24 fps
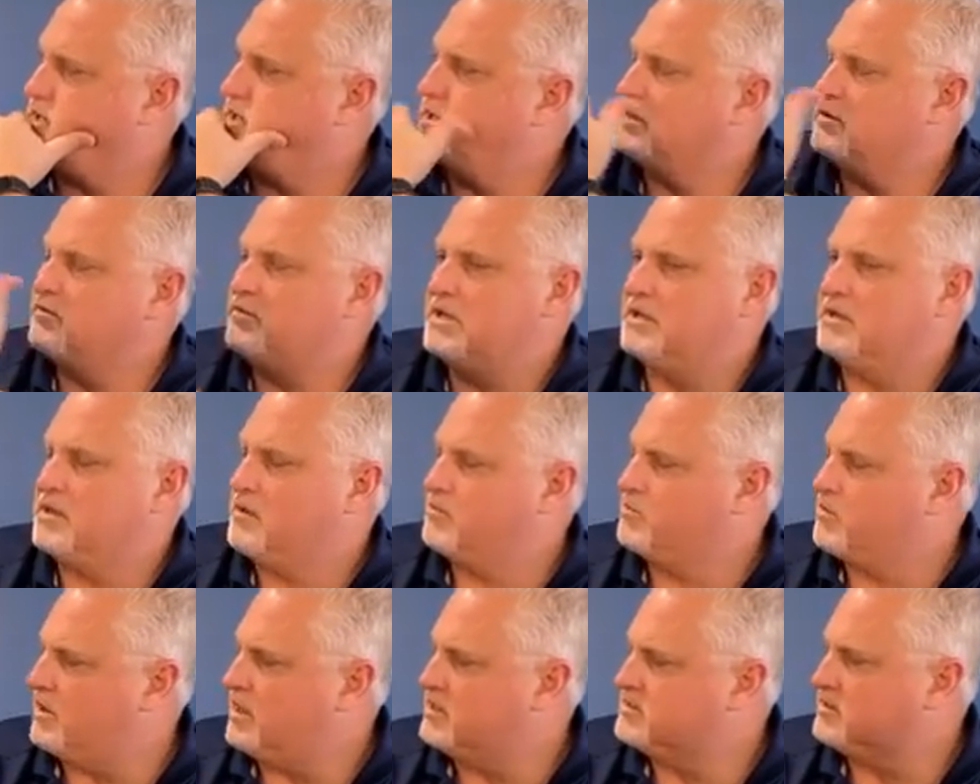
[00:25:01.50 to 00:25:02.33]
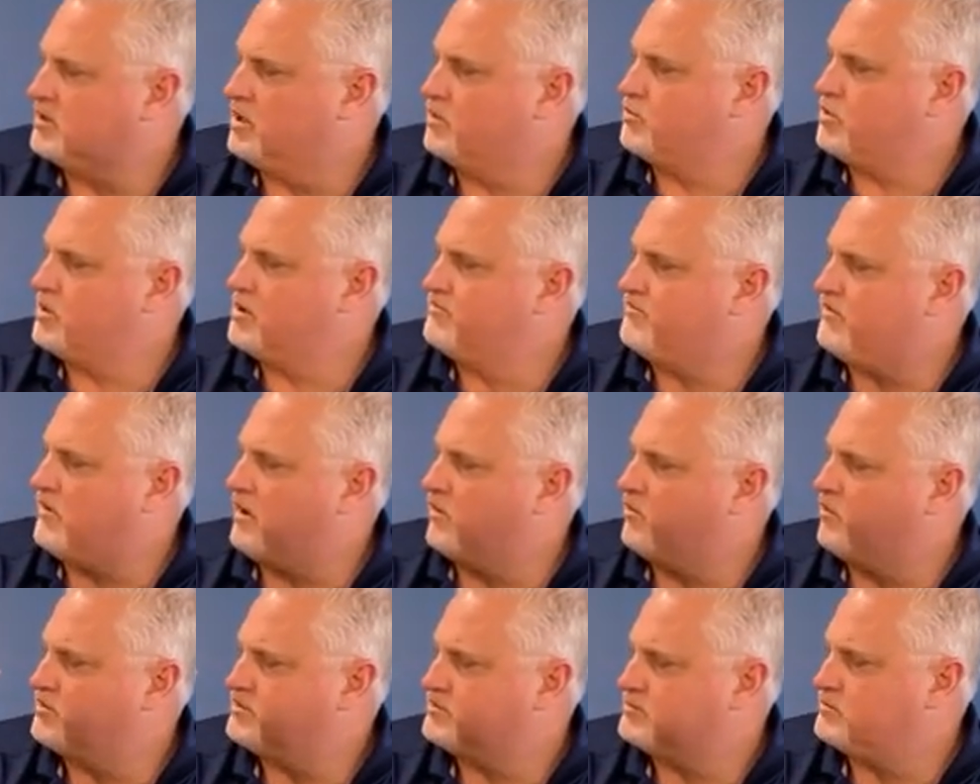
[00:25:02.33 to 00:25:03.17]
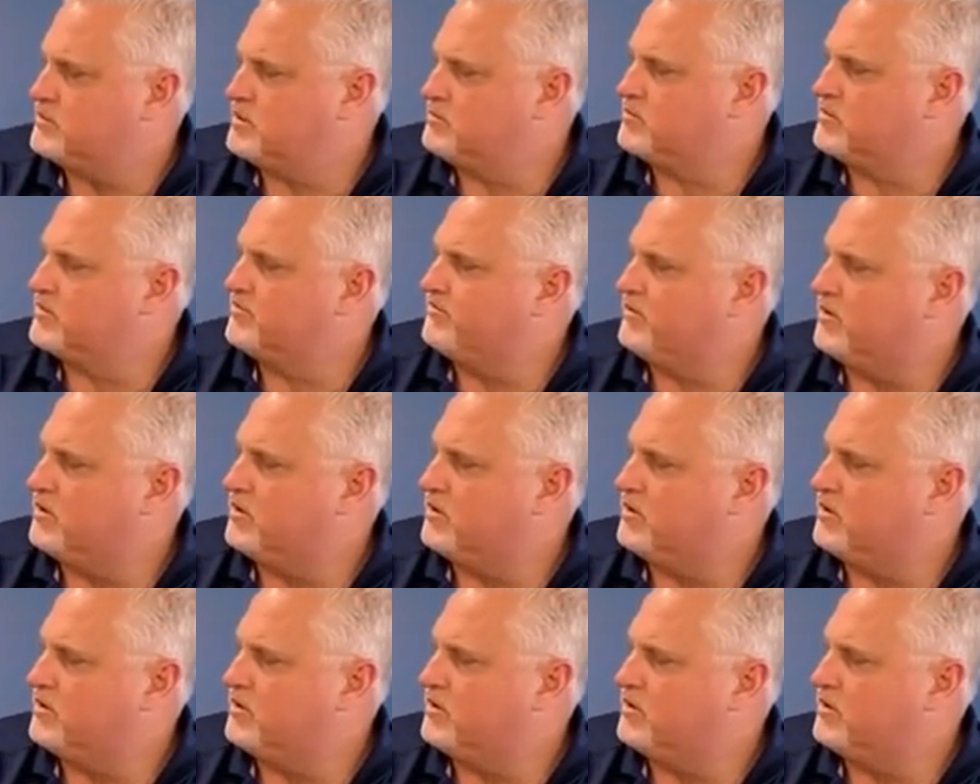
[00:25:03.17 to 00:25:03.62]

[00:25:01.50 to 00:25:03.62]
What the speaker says: getting a big upgrade, low profile with some memory